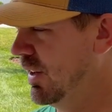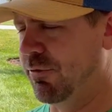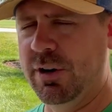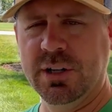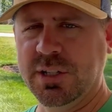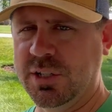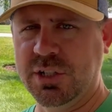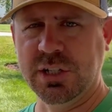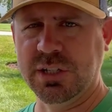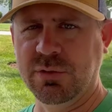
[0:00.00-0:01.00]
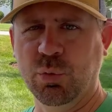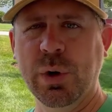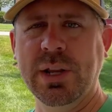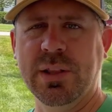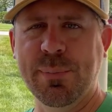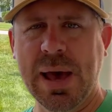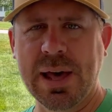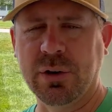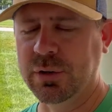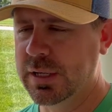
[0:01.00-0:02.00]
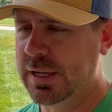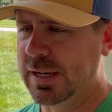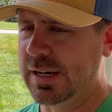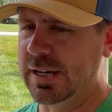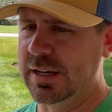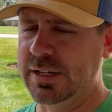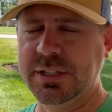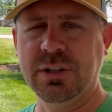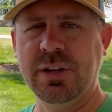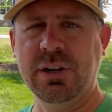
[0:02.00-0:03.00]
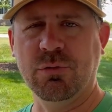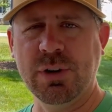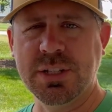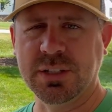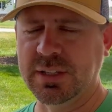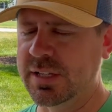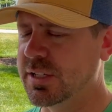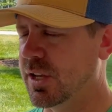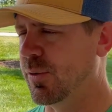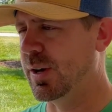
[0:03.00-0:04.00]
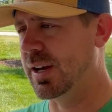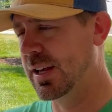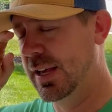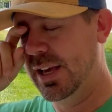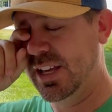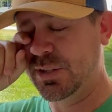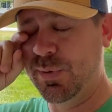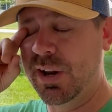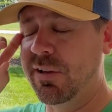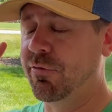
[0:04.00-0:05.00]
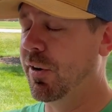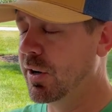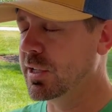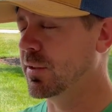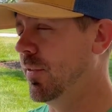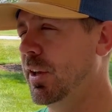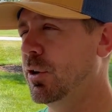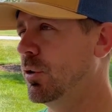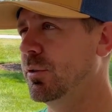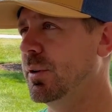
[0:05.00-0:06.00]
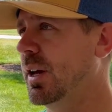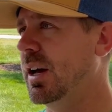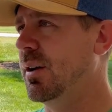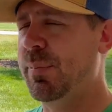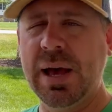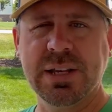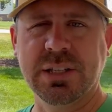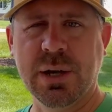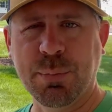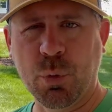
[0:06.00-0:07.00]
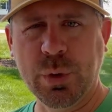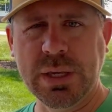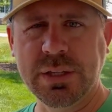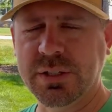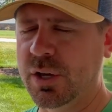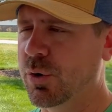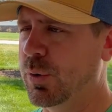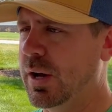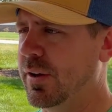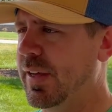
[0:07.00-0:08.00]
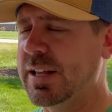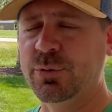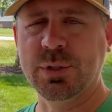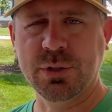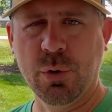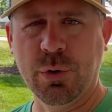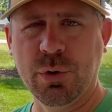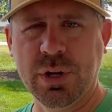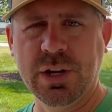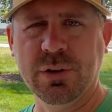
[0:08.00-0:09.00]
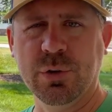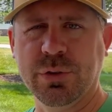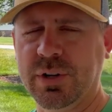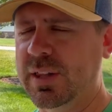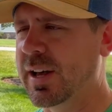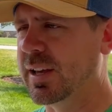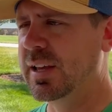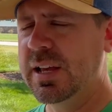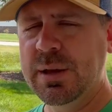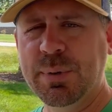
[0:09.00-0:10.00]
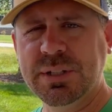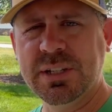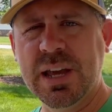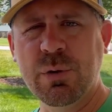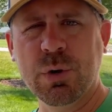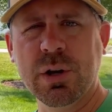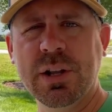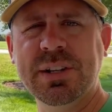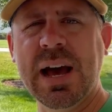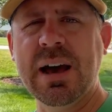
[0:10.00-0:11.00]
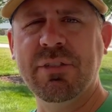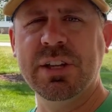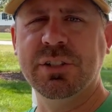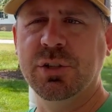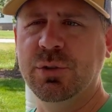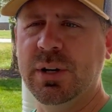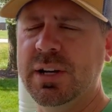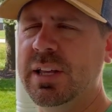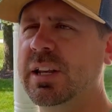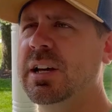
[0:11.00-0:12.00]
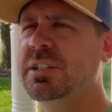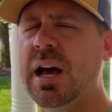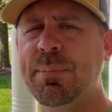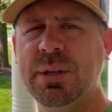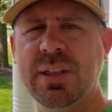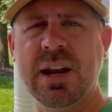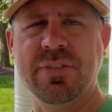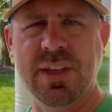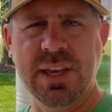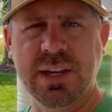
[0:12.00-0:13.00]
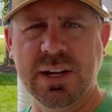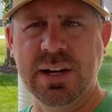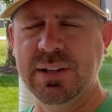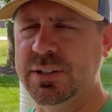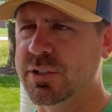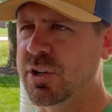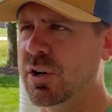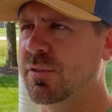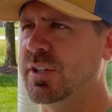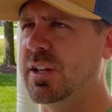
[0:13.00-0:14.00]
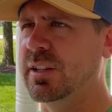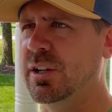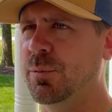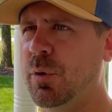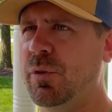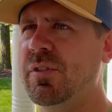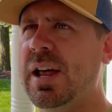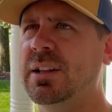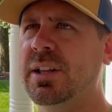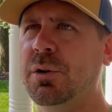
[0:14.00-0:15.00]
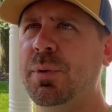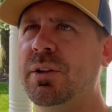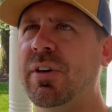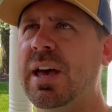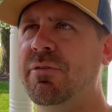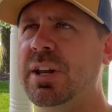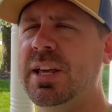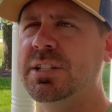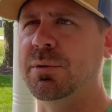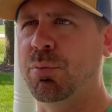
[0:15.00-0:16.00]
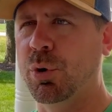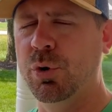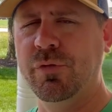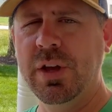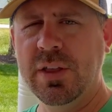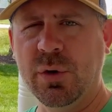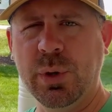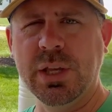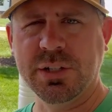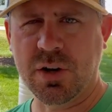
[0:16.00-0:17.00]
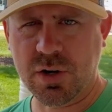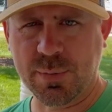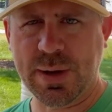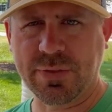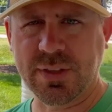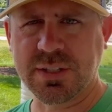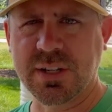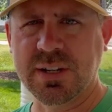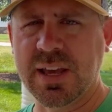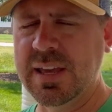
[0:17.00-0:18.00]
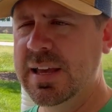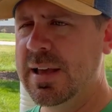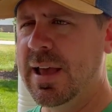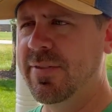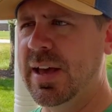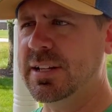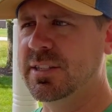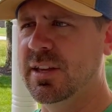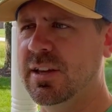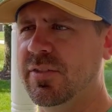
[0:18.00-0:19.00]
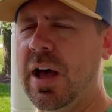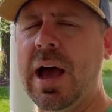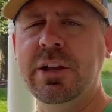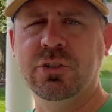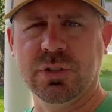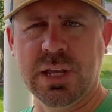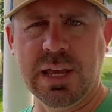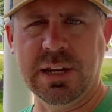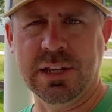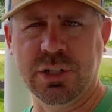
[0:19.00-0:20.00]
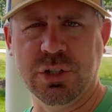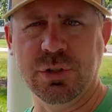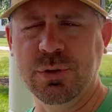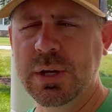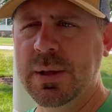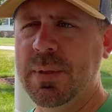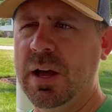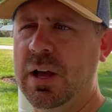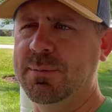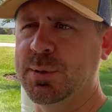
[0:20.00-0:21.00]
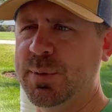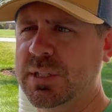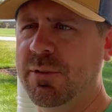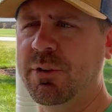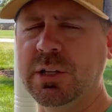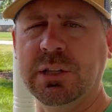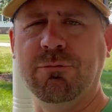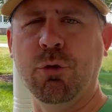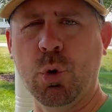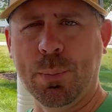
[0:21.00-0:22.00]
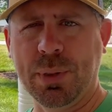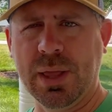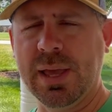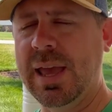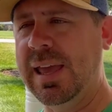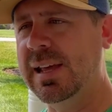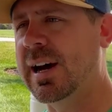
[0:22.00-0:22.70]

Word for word: fungus is just winning the battle until here recently. So it's been a fungus-filled past couple weeks. So that's what's going on here in North Carolina. But today we're going to dive into a topic that I think deserves a little bit. We've got a little bit of evidence and proof that we can talk about this today, and that's the Hydretain issue, specifically FOURPlay and